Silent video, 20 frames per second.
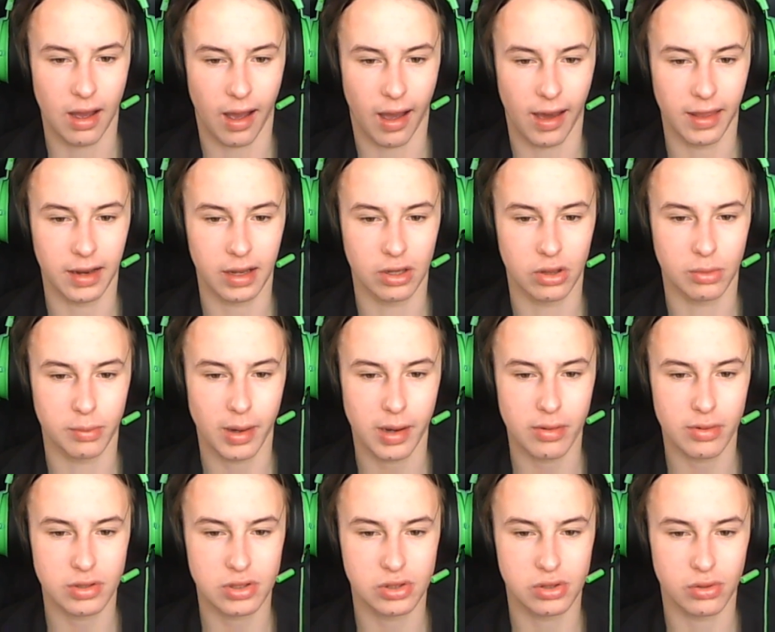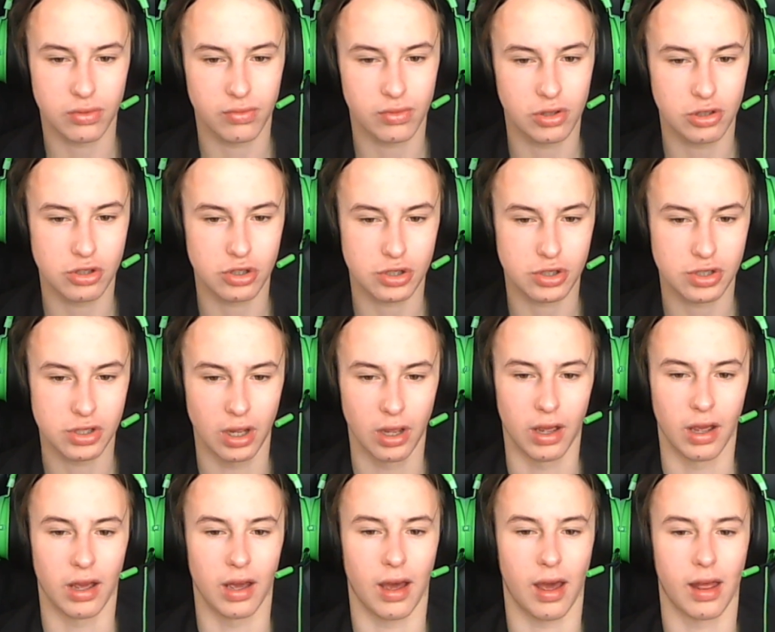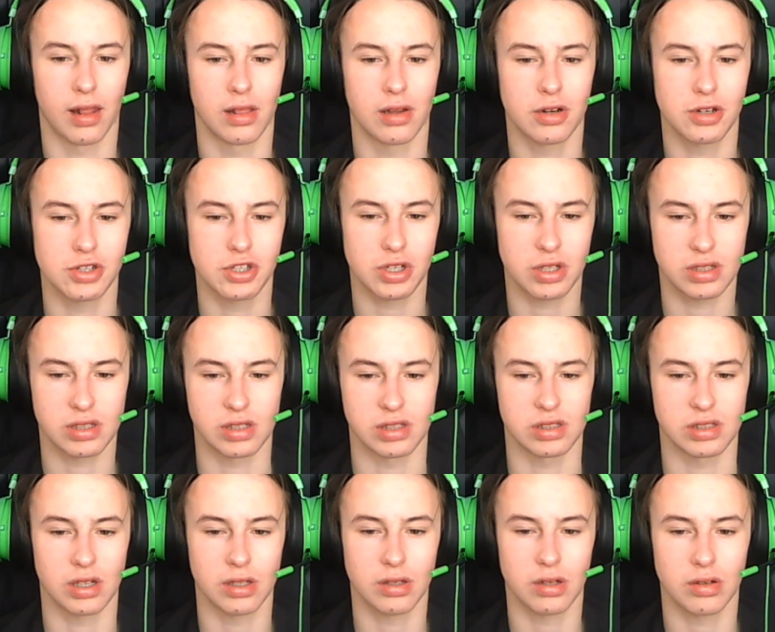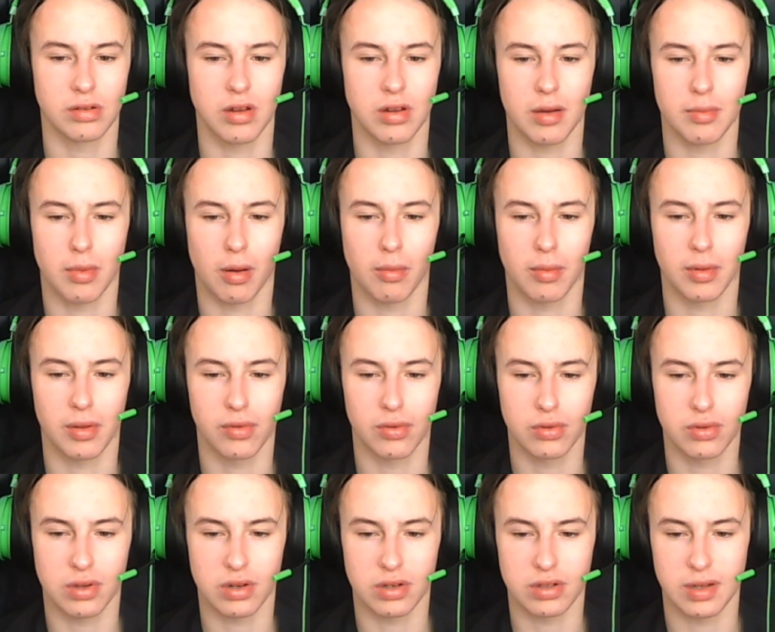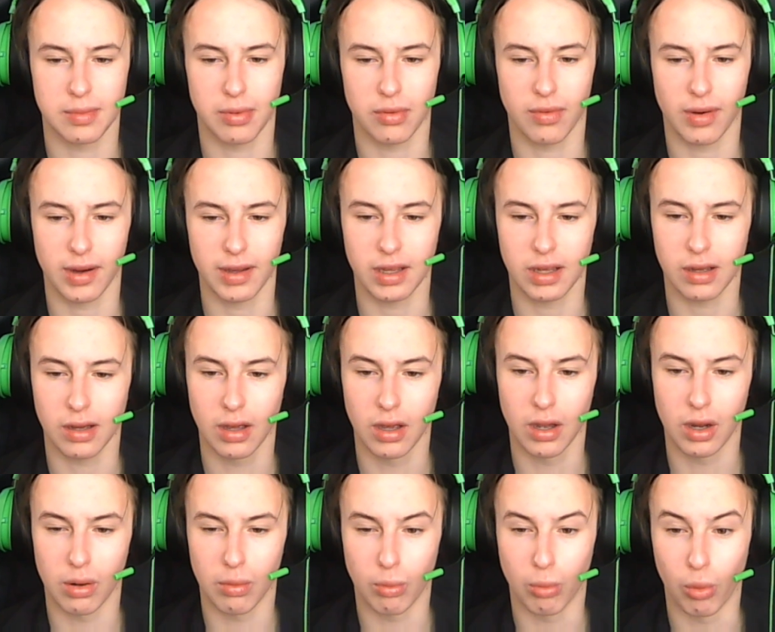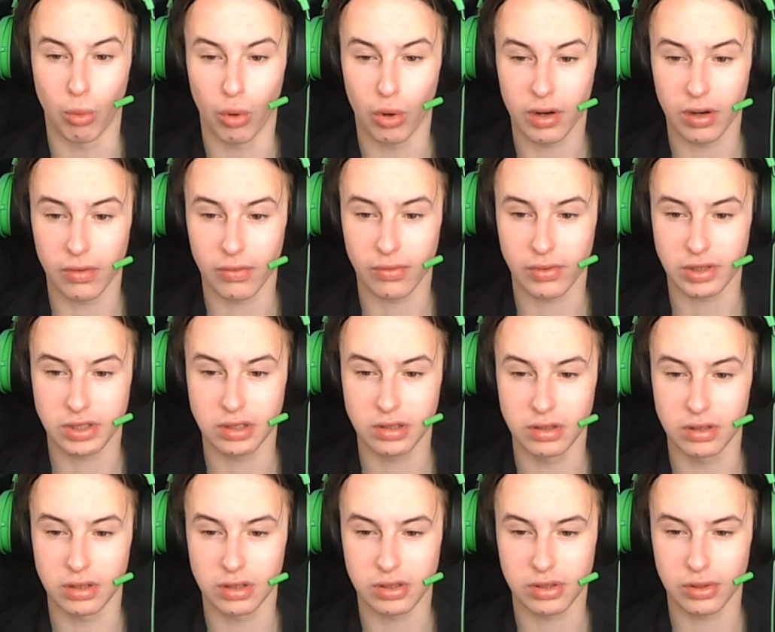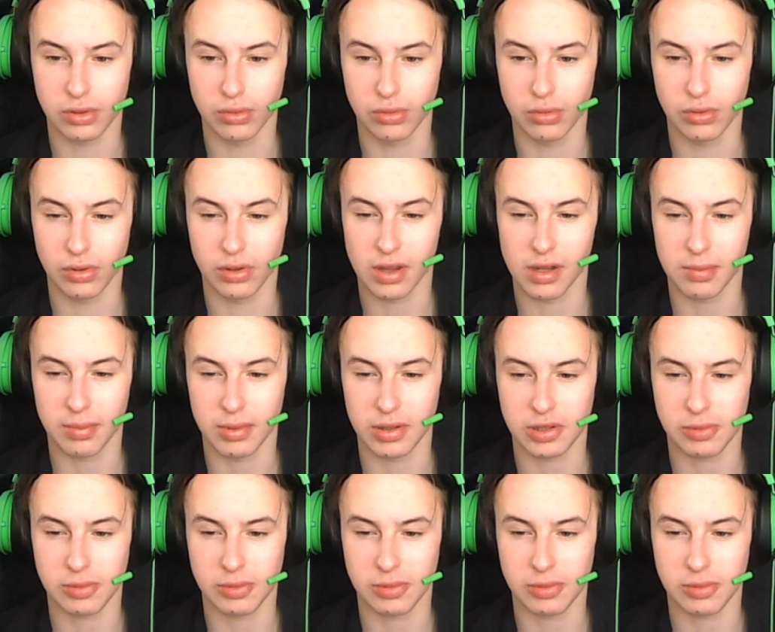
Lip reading: adding numerous new features, enlarging the standard library further, providing more facilities to C++